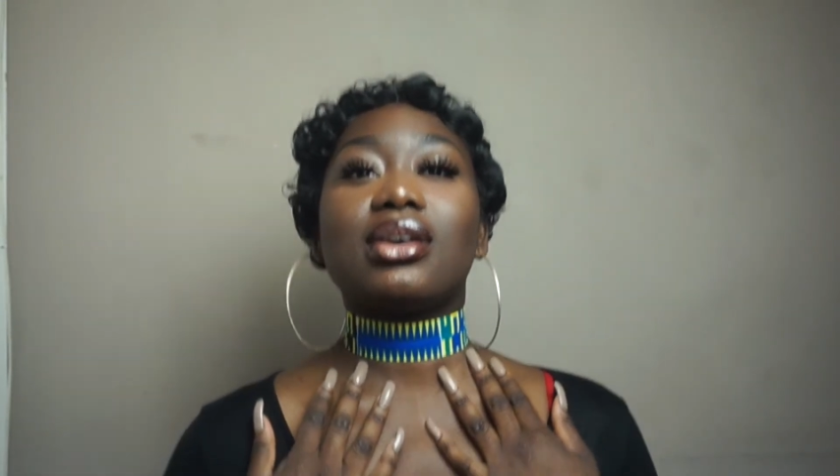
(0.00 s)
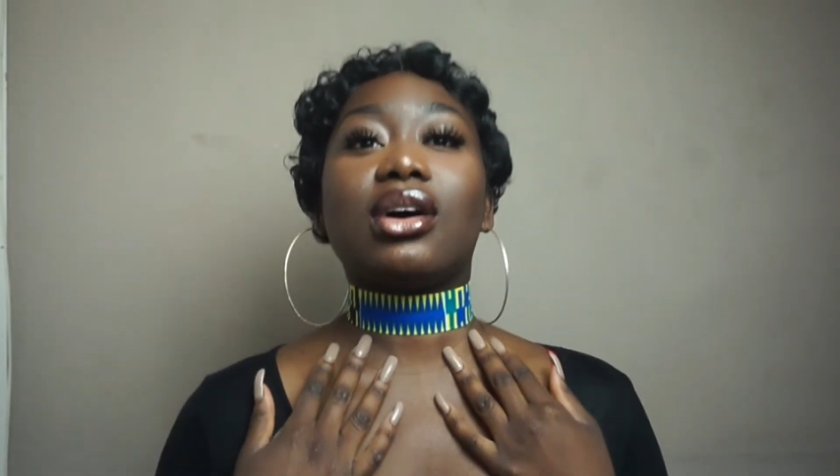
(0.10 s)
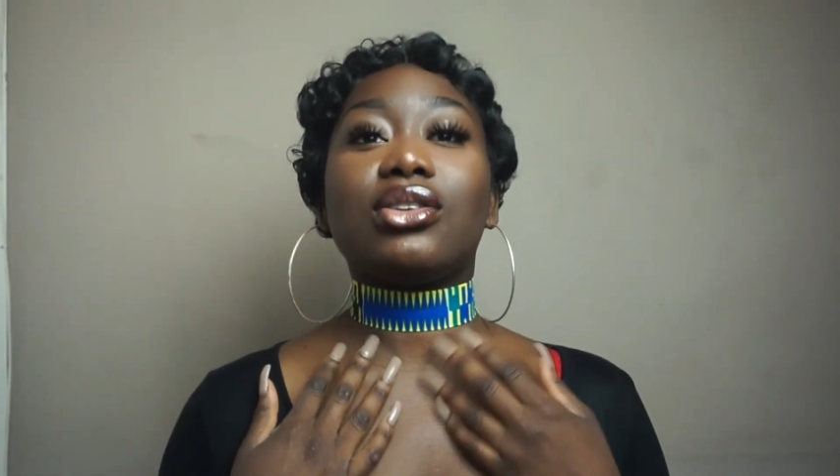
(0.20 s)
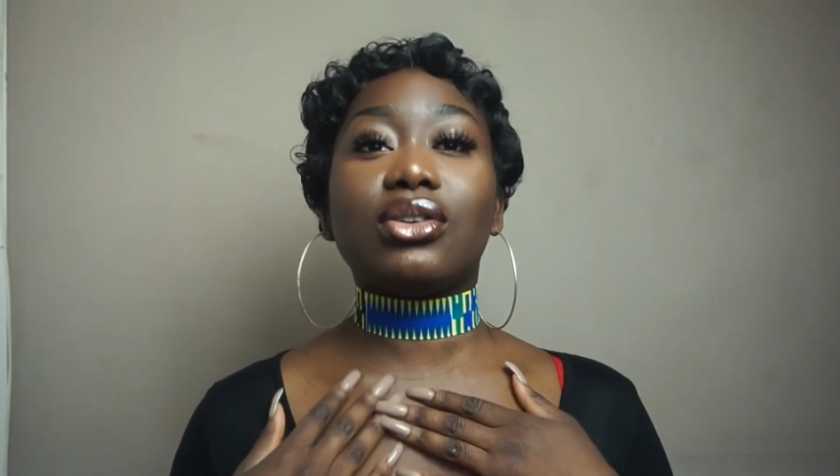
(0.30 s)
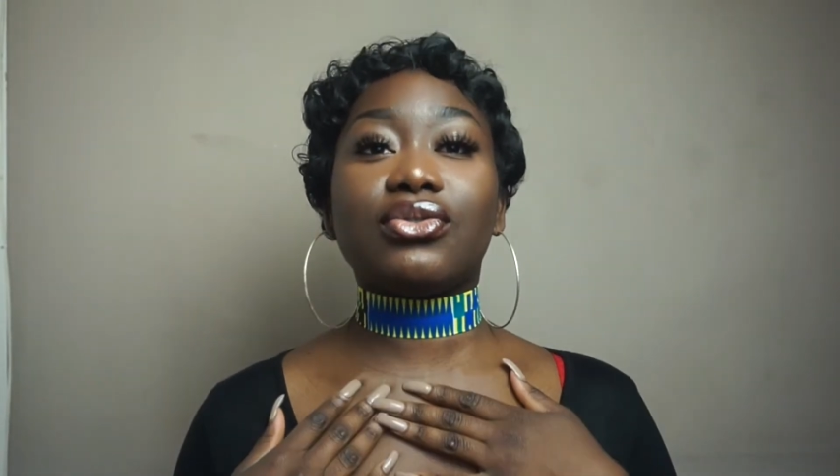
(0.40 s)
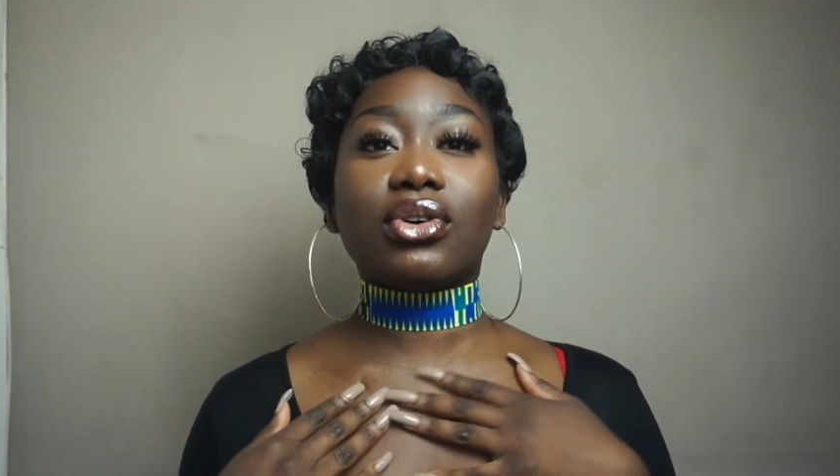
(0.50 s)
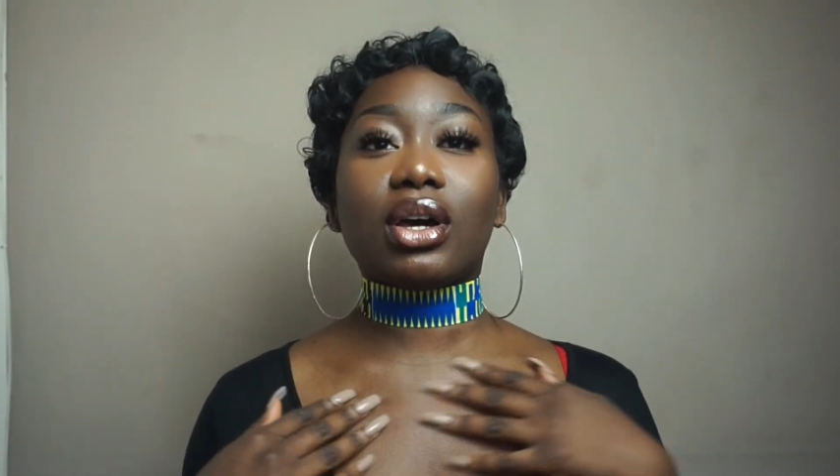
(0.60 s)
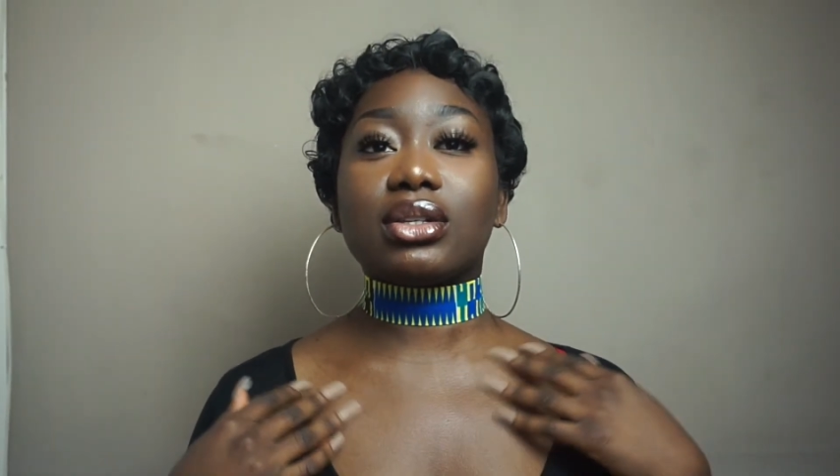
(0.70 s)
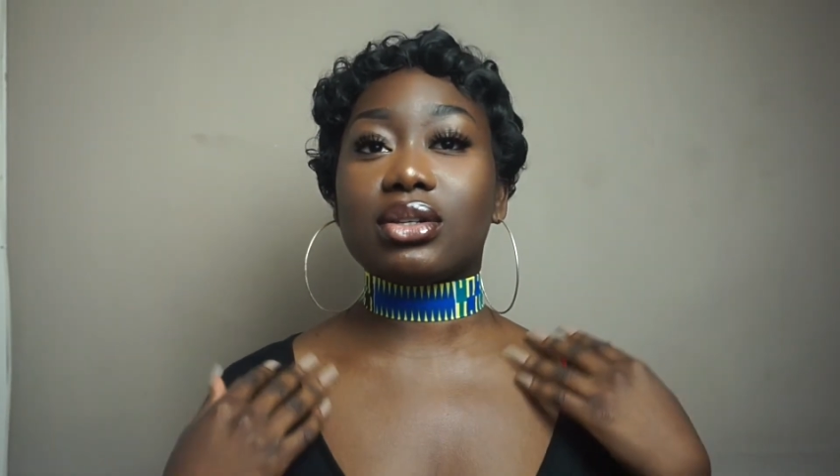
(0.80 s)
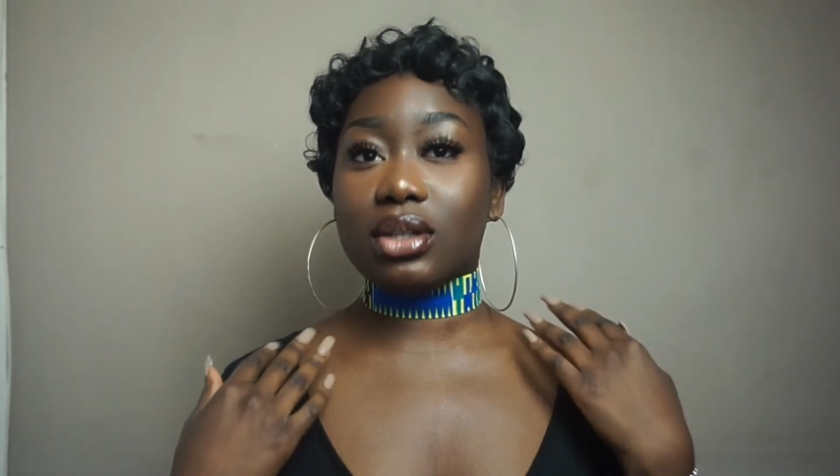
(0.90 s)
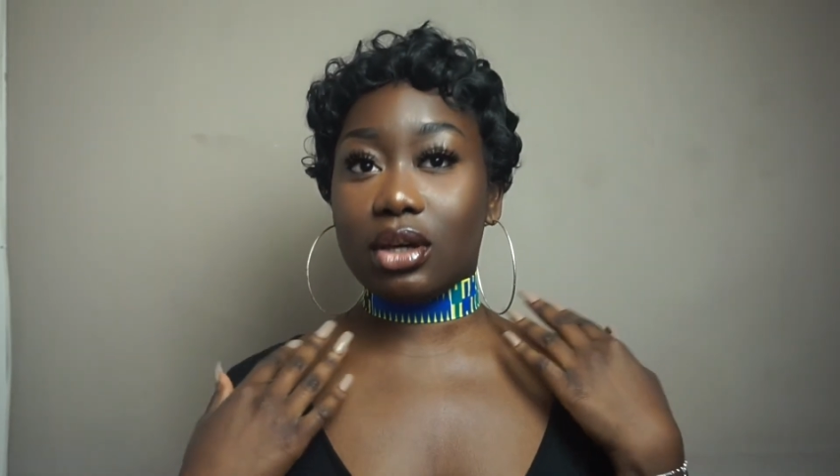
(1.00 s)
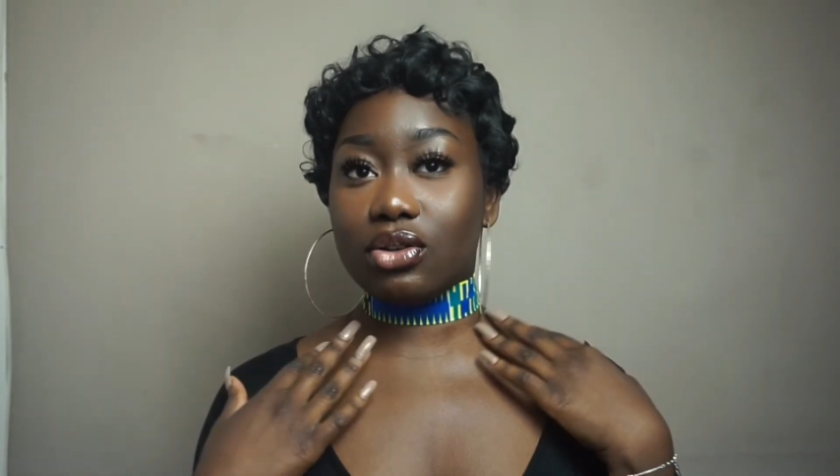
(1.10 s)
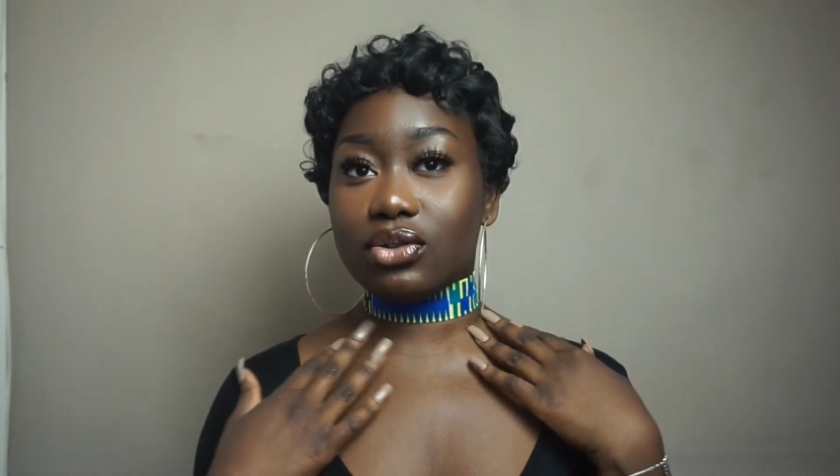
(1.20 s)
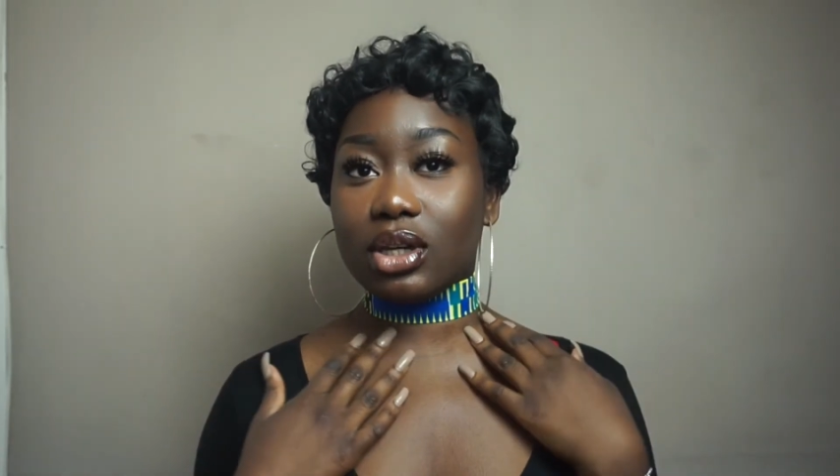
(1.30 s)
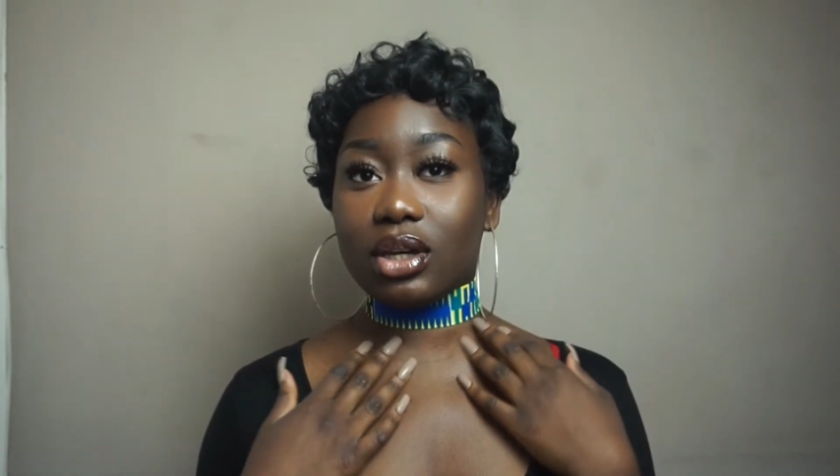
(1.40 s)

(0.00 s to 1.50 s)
I don't know if you guys can see. Can you see?